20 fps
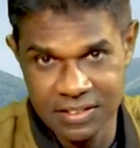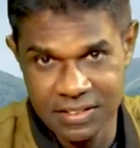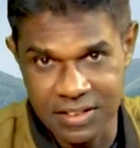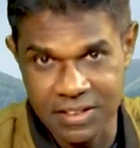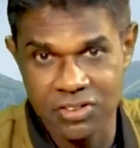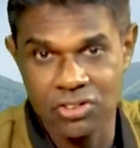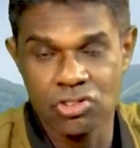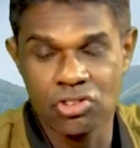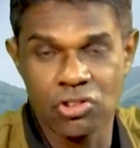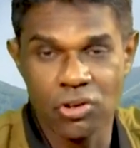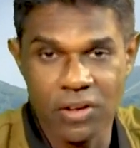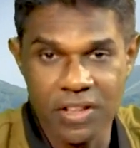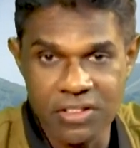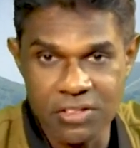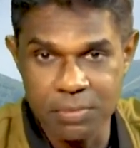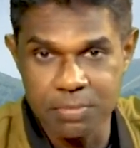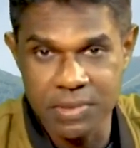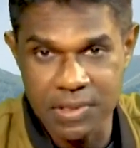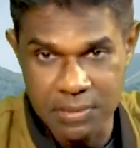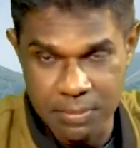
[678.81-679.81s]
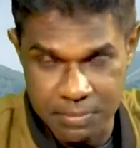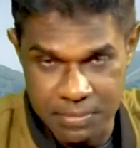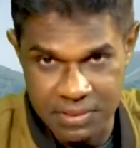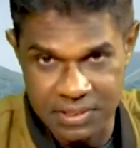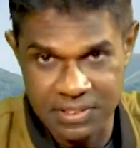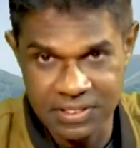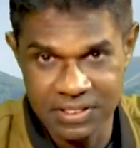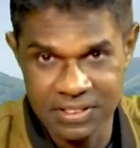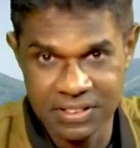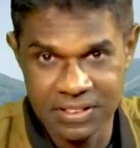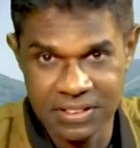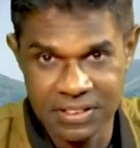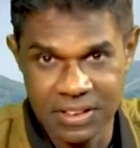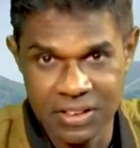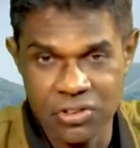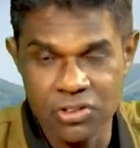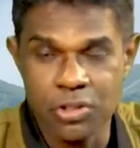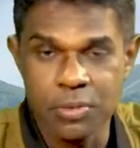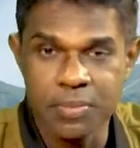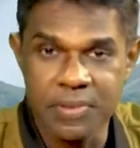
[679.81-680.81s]
His choice people,
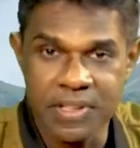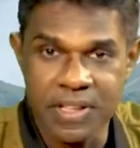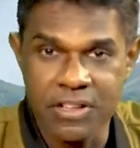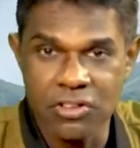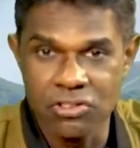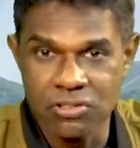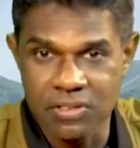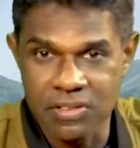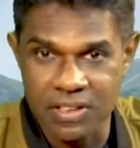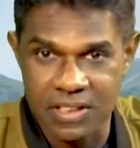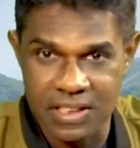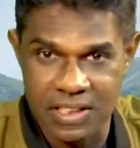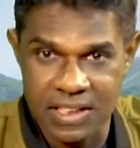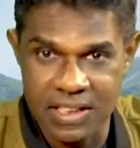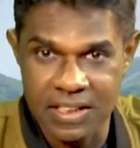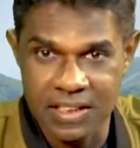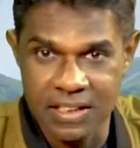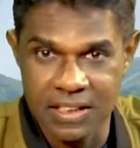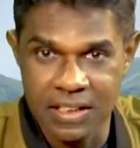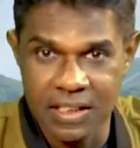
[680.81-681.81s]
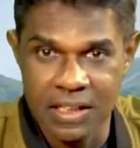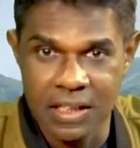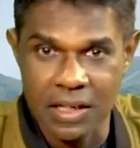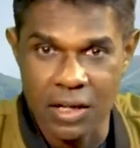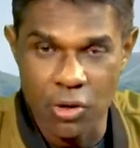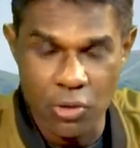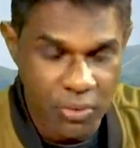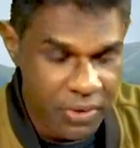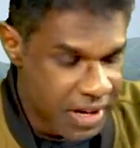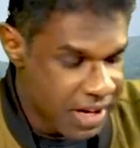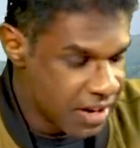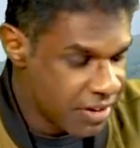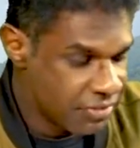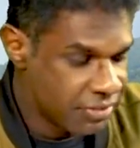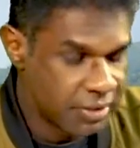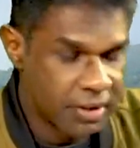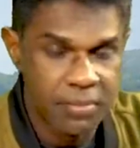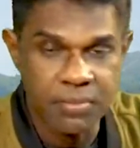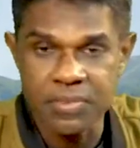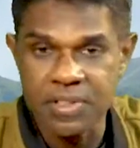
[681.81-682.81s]
supernaturally away
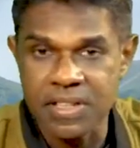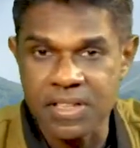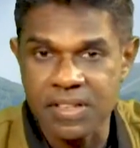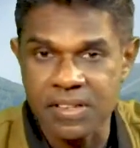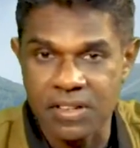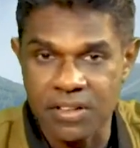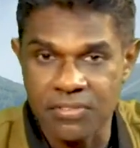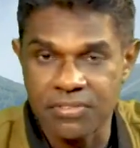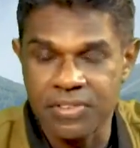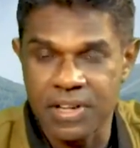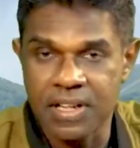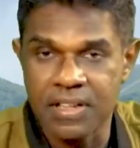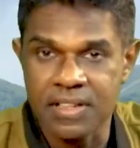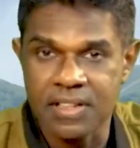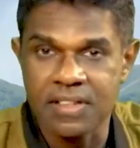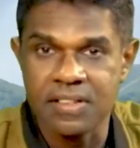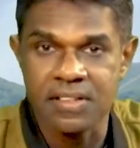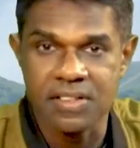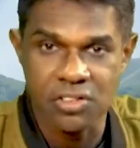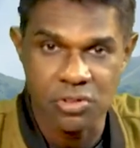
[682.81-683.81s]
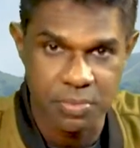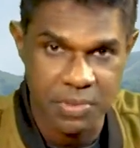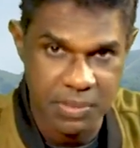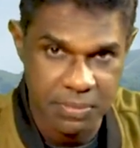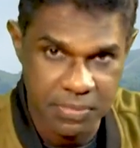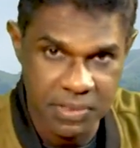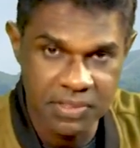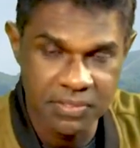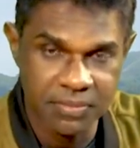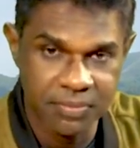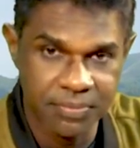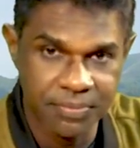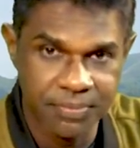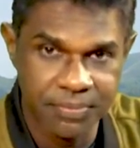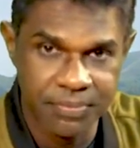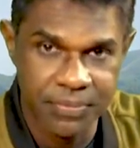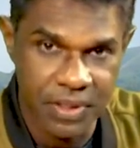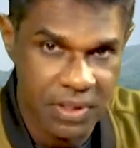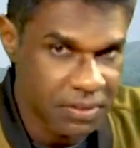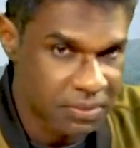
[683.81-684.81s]
from the confronting these people?
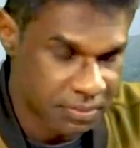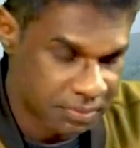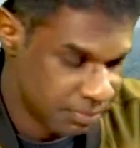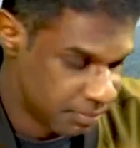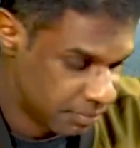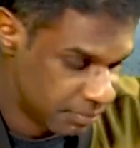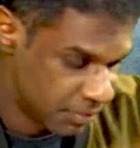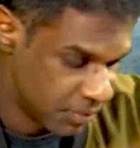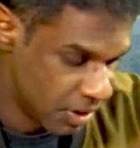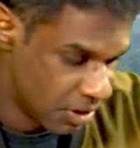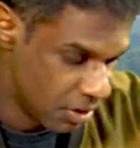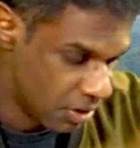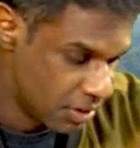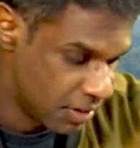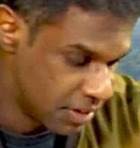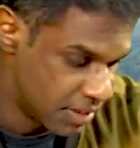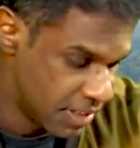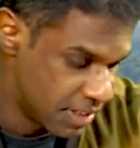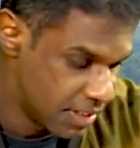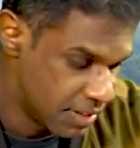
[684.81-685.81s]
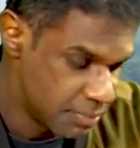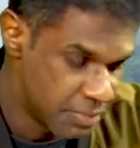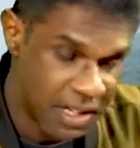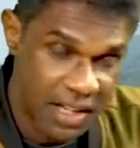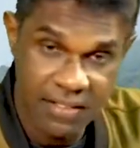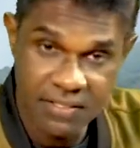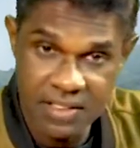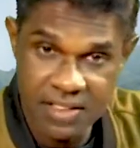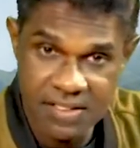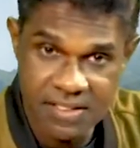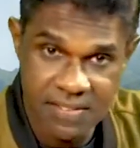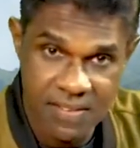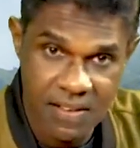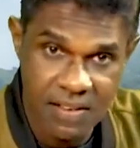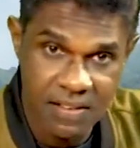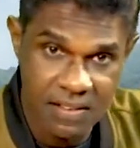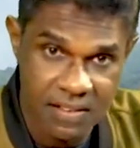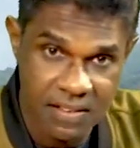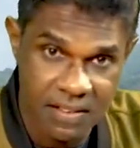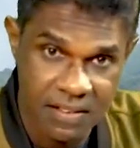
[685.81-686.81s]
No. The Lord did a marvelous
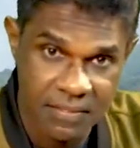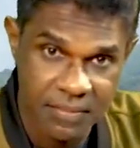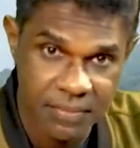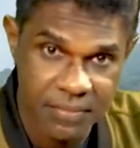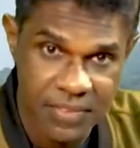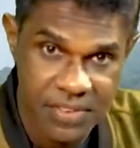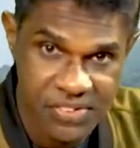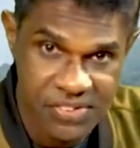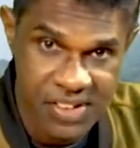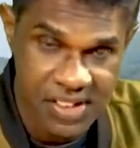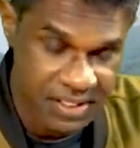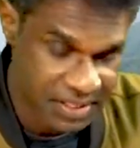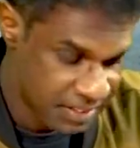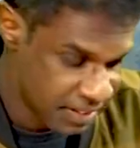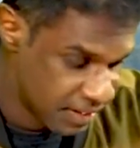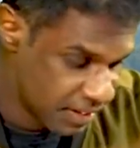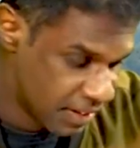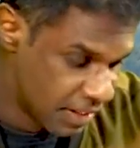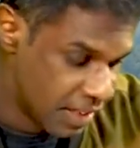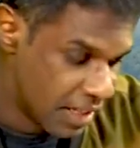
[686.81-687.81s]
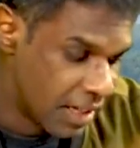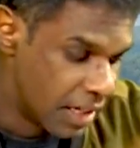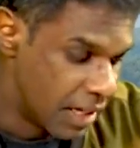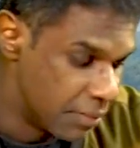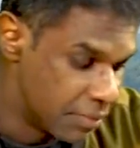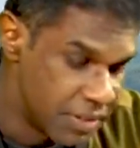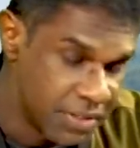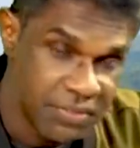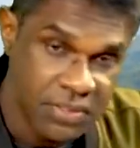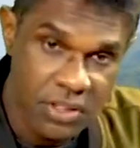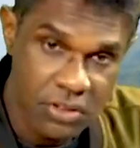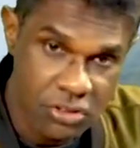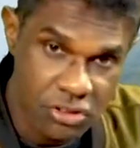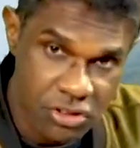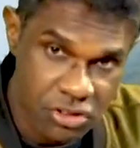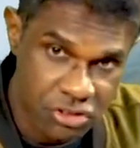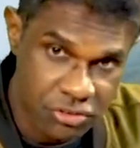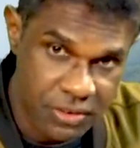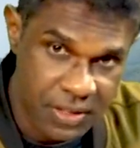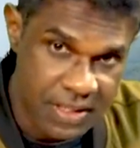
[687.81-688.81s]
thing here. He said, I'm giving you
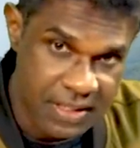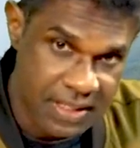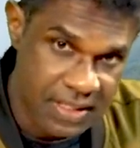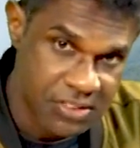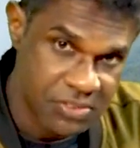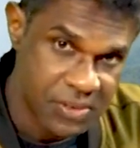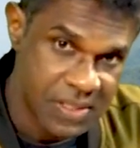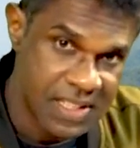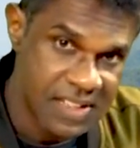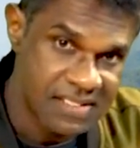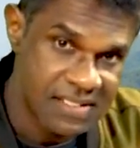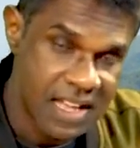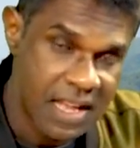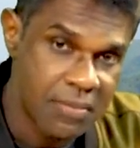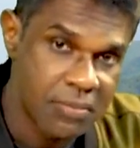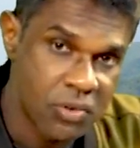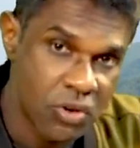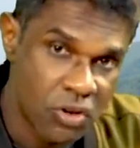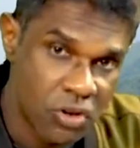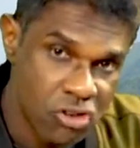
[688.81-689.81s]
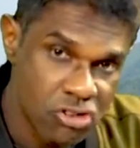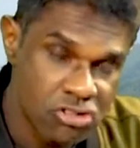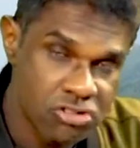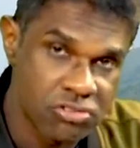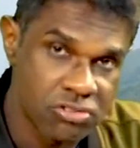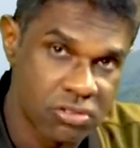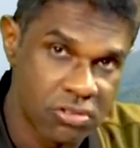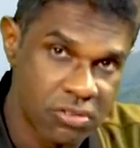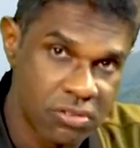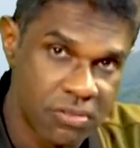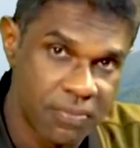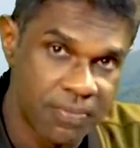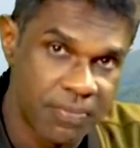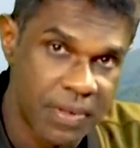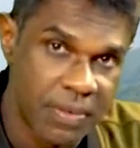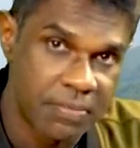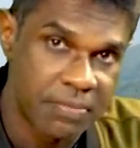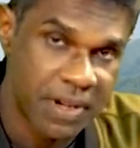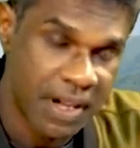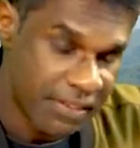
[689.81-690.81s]
the strength as well as I'm also
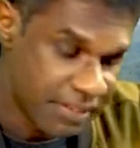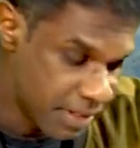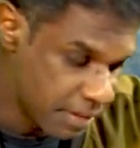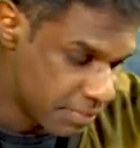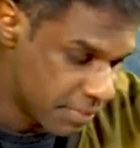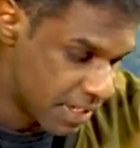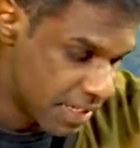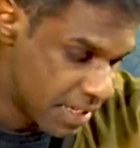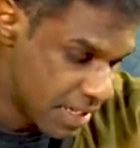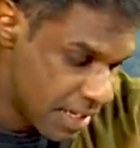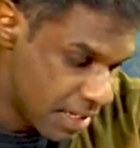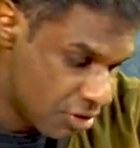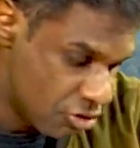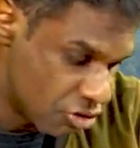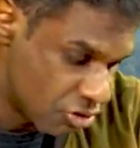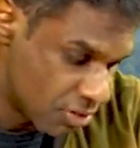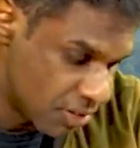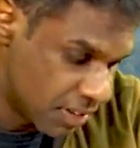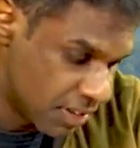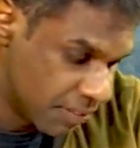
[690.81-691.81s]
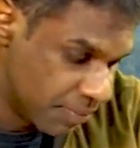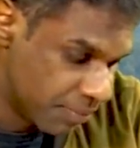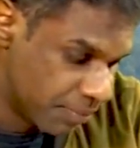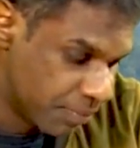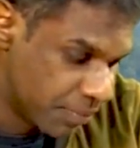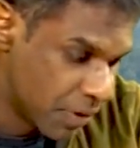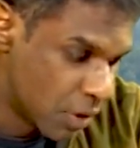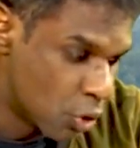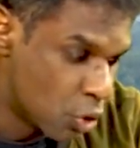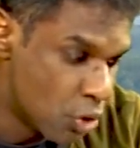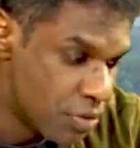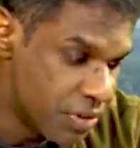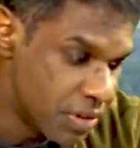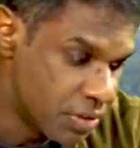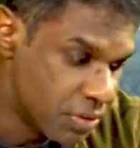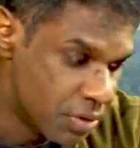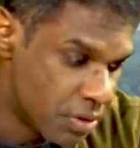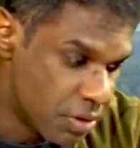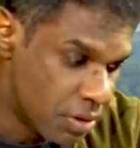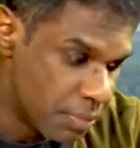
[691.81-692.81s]
empowering my angel who
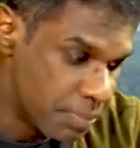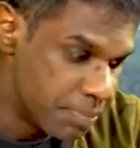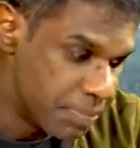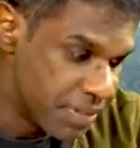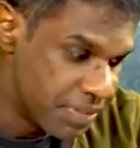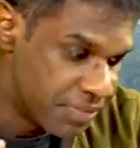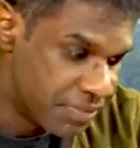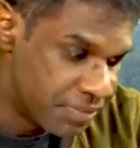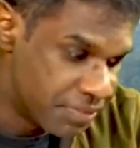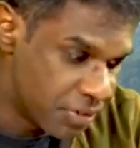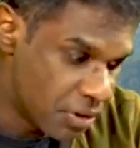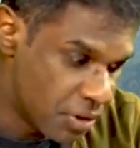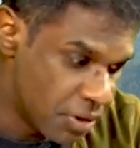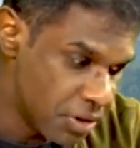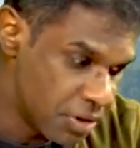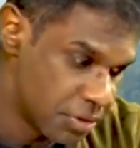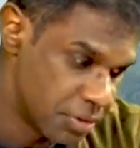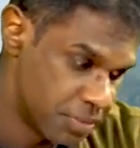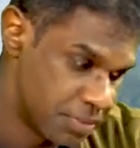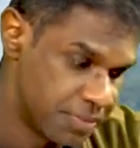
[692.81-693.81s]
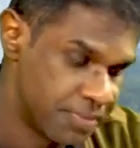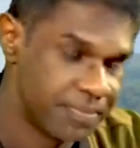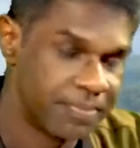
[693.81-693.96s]
would go before you.